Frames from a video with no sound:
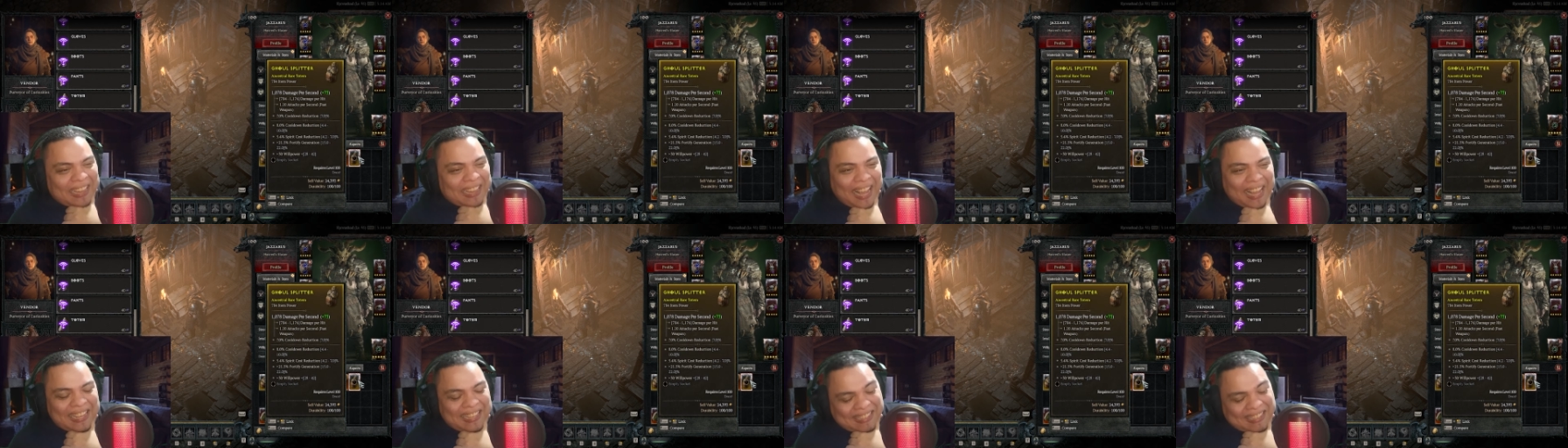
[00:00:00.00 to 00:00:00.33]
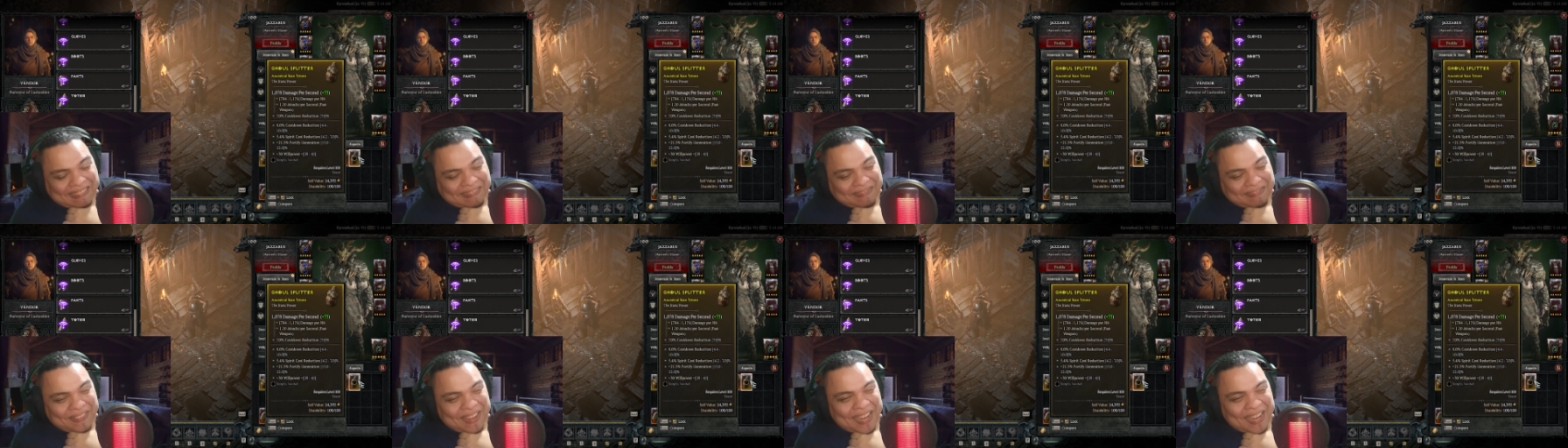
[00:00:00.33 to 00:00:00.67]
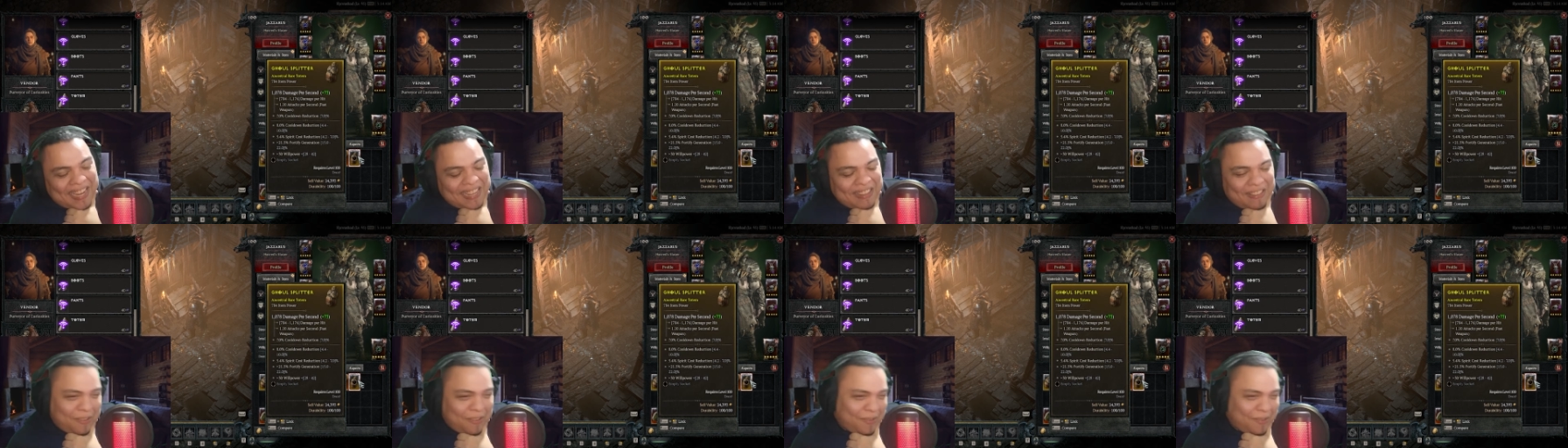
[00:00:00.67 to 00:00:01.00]
I
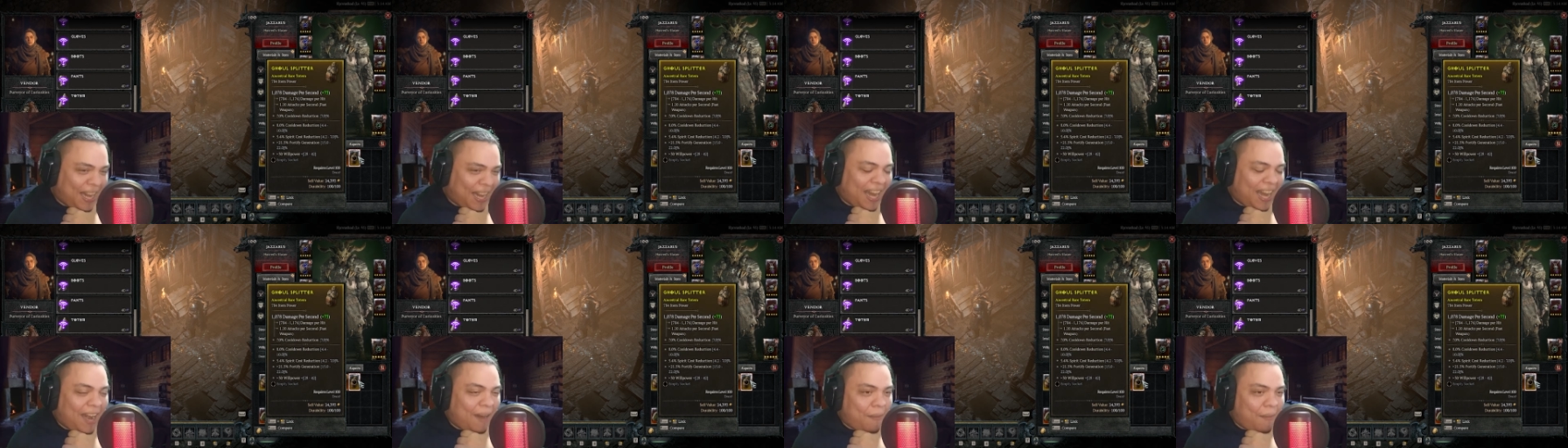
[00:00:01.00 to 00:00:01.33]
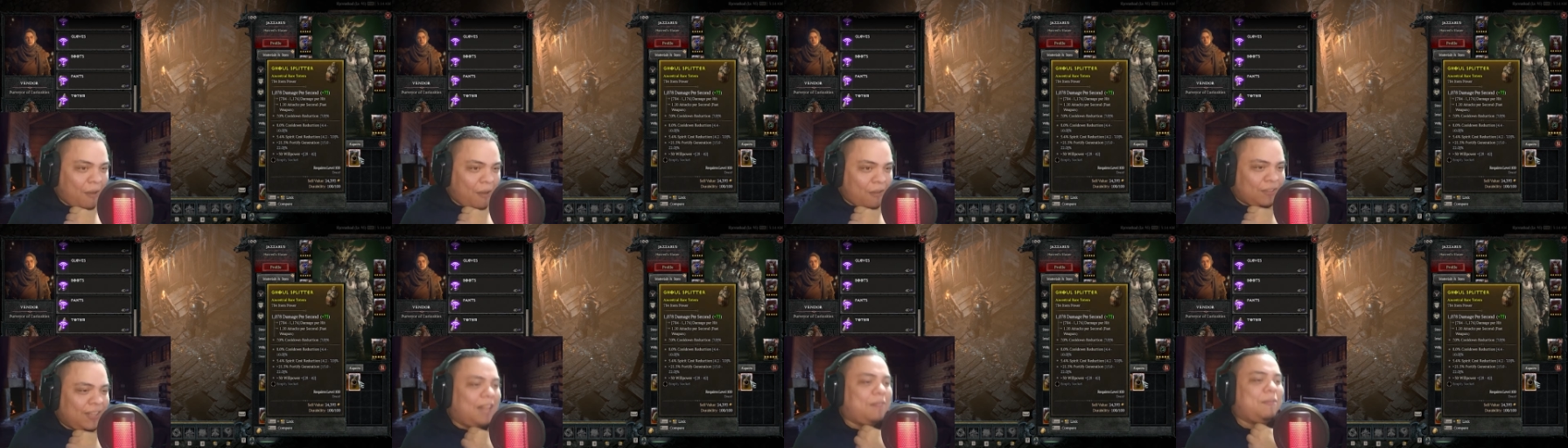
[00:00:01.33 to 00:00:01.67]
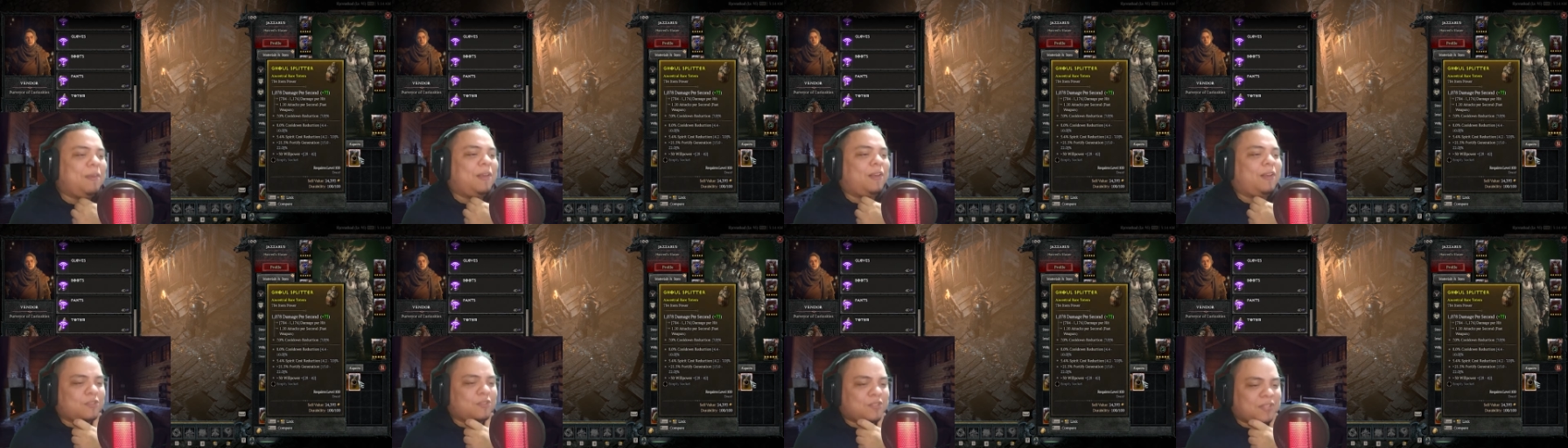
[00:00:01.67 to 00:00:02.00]
really don't care about that
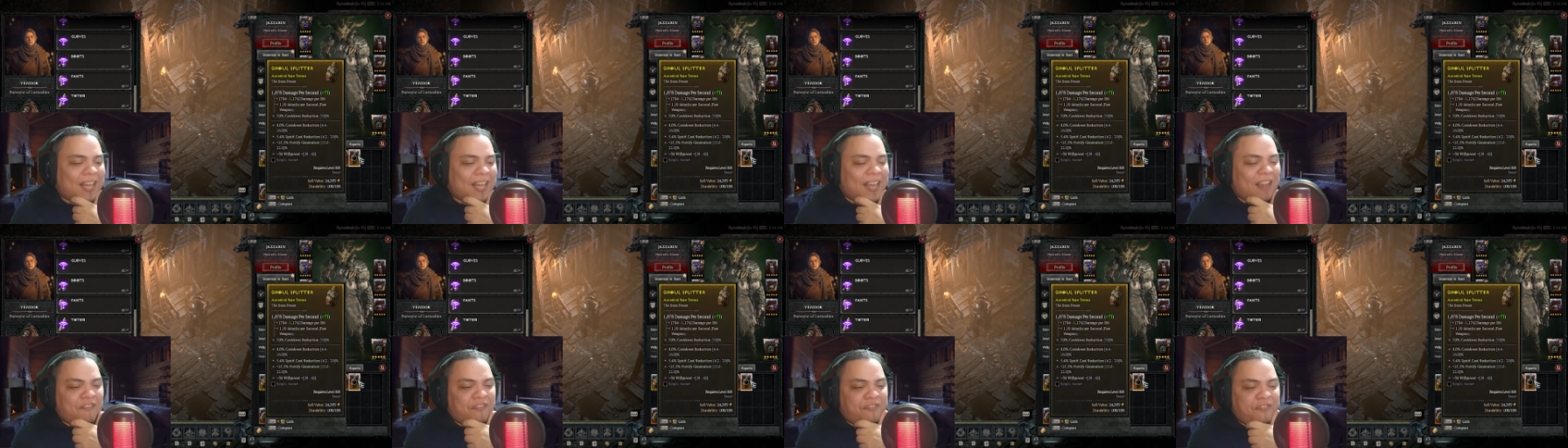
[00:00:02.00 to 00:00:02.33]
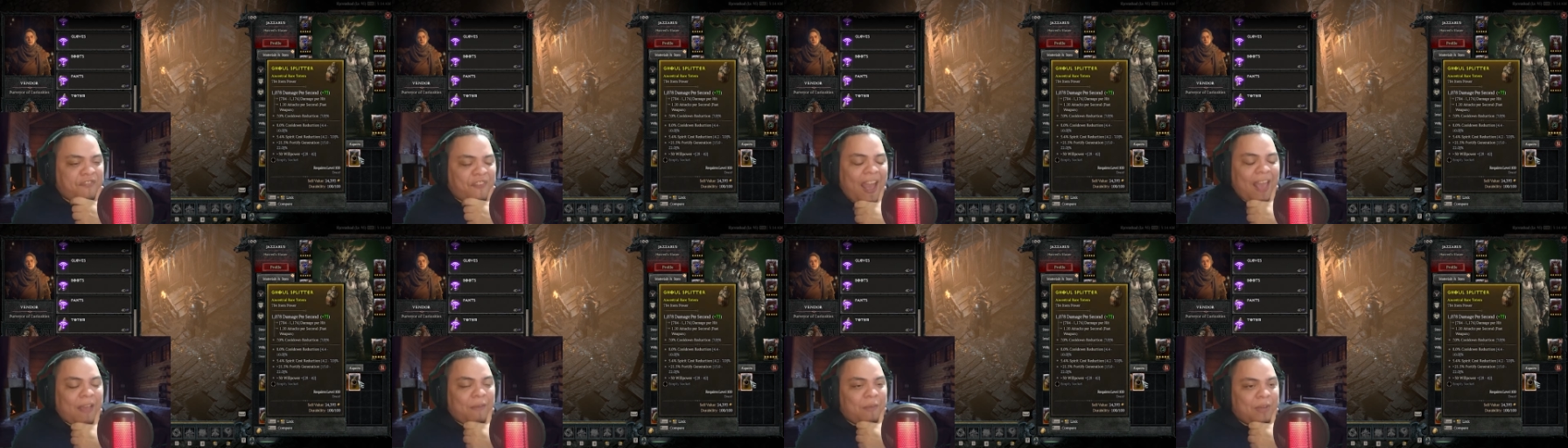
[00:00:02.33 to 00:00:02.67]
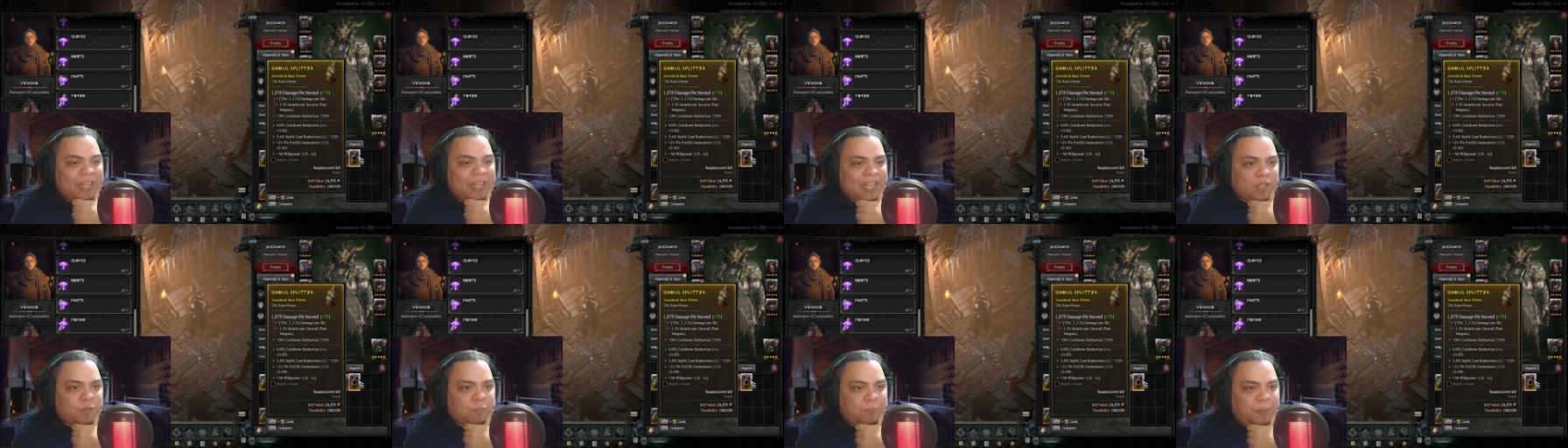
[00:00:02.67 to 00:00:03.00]
because I am fine with
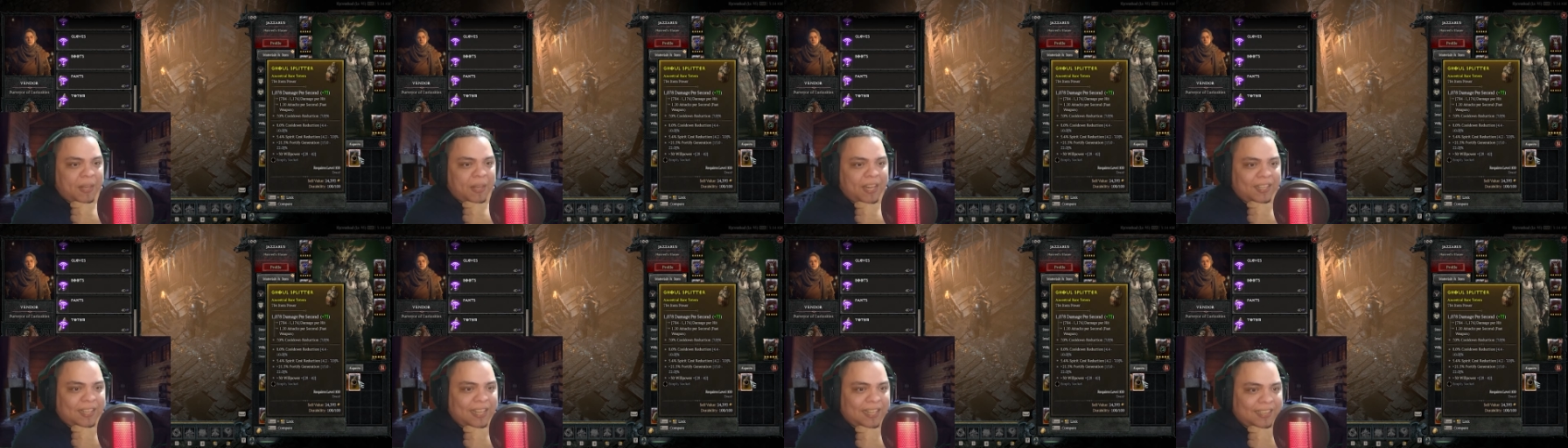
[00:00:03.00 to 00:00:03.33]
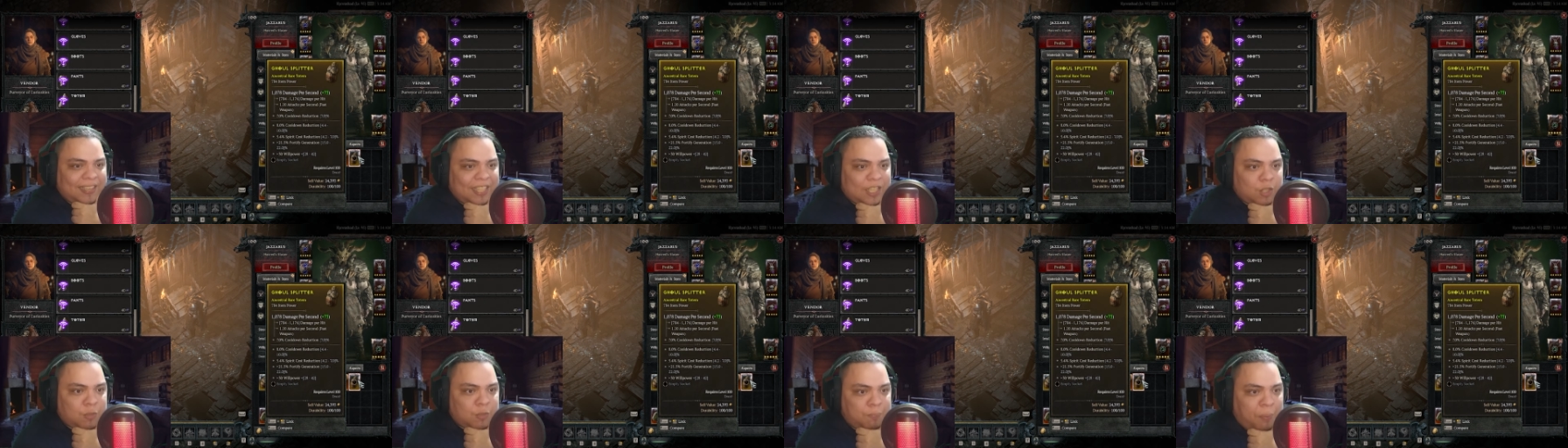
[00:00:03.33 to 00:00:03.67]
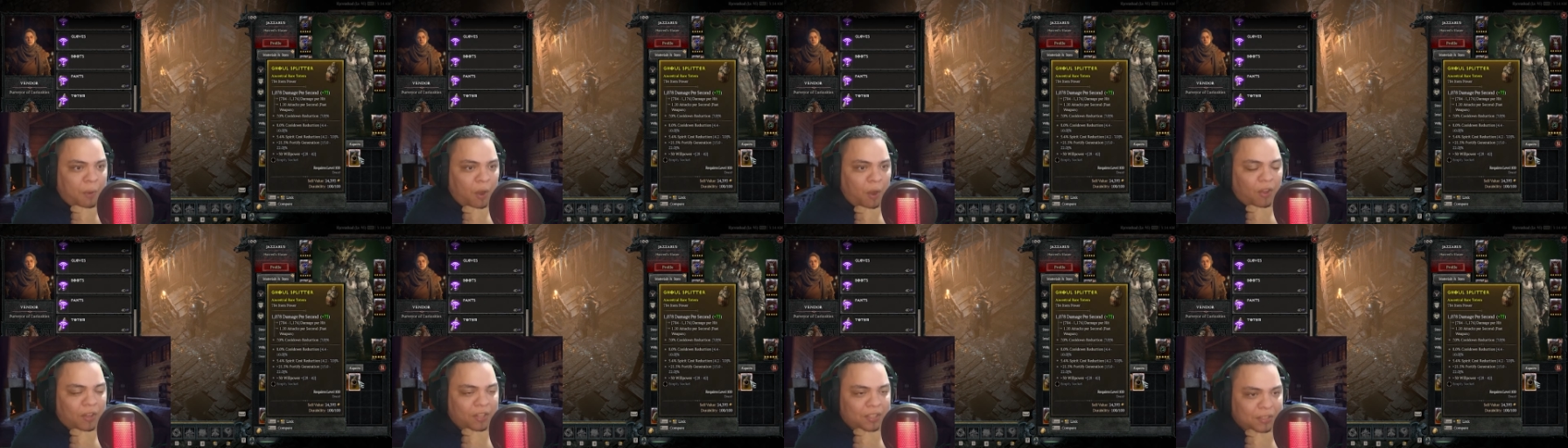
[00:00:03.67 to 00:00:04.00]
the spirit at this
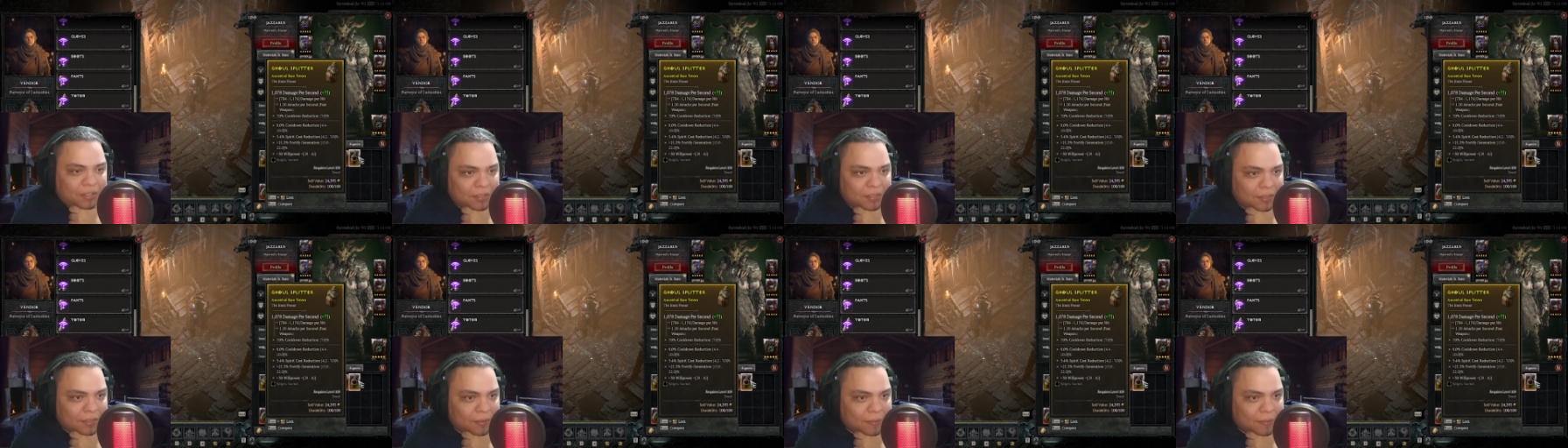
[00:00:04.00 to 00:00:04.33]
point.